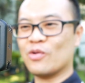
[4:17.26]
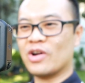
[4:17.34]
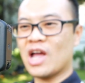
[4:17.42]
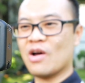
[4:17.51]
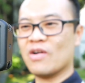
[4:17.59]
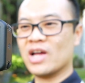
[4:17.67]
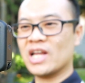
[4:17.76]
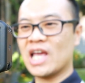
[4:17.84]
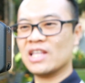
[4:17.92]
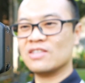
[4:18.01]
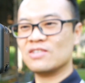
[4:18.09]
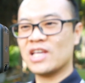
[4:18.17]
vlogging
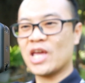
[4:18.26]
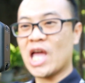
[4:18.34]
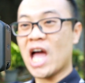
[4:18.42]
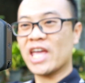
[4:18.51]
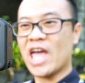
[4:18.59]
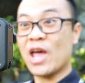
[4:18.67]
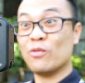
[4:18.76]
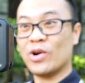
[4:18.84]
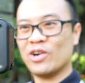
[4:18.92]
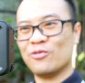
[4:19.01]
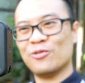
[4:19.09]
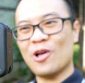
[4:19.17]
camera when I'm
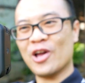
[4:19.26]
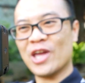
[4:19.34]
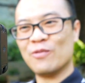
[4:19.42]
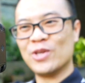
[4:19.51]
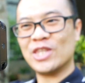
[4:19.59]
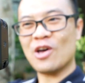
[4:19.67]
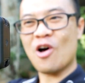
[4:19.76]
out and about.